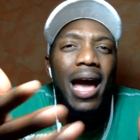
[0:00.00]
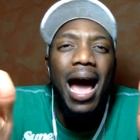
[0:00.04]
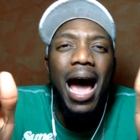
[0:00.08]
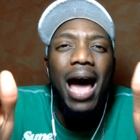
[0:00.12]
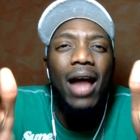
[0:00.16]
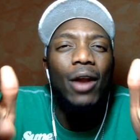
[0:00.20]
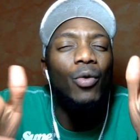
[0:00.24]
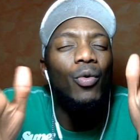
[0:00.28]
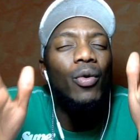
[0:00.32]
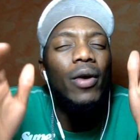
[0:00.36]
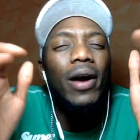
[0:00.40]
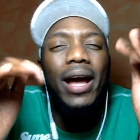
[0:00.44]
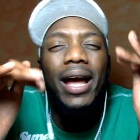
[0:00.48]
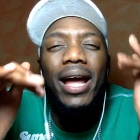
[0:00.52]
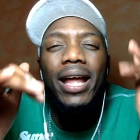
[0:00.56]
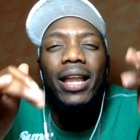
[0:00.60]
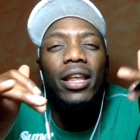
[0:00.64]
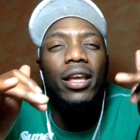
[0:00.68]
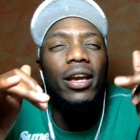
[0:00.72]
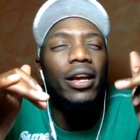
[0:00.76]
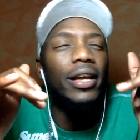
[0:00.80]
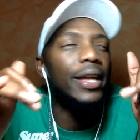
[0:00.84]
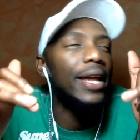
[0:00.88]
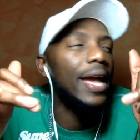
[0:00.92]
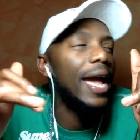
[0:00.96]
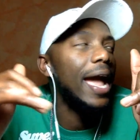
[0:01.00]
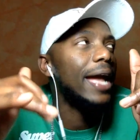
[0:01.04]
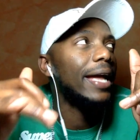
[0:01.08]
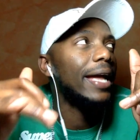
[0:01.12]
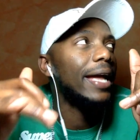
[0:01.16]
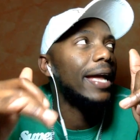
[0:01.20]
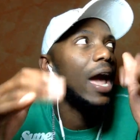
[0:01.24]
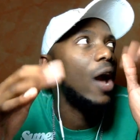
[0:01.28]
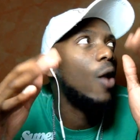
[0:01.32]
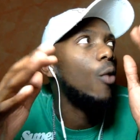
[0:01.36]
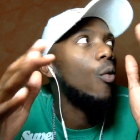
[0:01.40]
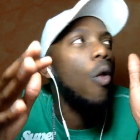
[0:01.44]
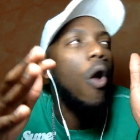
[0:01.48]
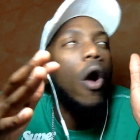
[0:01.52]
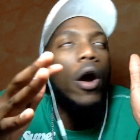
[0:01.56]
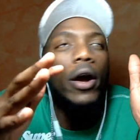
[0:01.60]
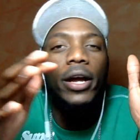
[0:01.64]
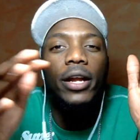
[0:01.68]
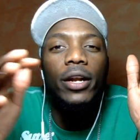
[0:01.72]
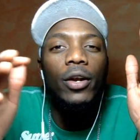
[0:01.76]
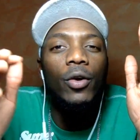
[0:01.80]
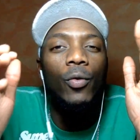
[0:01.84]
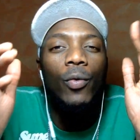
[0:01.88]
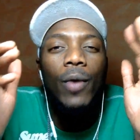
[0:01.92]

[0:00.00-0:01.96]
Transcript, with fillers: I don't want any gang walking